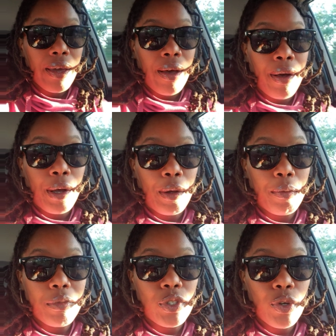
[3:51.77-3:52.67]

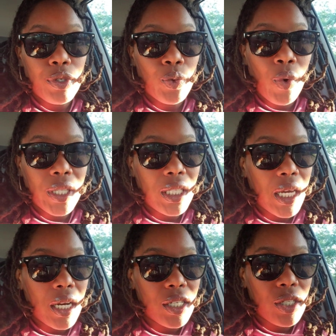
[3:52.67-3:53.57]
So it's one
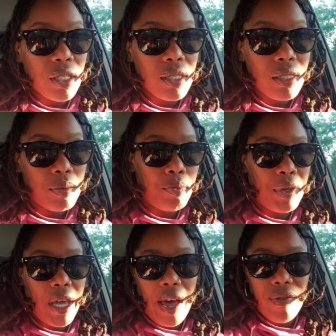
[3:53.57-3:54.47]
thing to just be
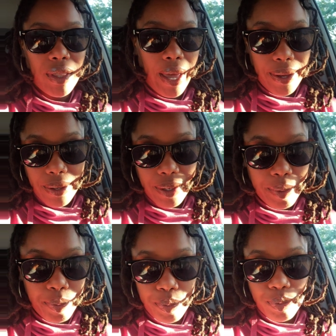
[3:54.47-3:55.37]
having like a
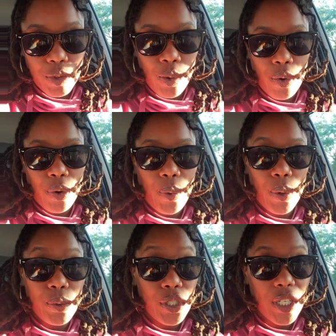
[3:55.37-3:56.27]
quote
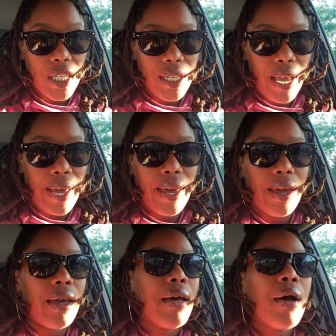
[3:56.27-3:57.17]
unquote shitty
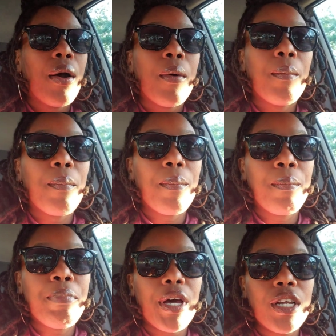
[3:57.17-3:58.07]
day,
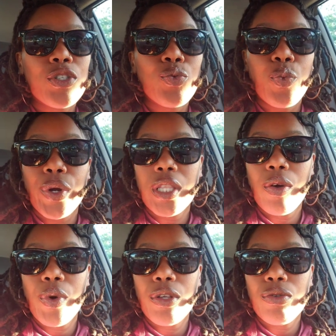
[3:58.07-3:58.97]
but it's really
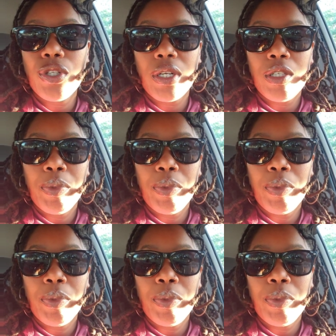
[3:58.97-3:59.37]
when you start to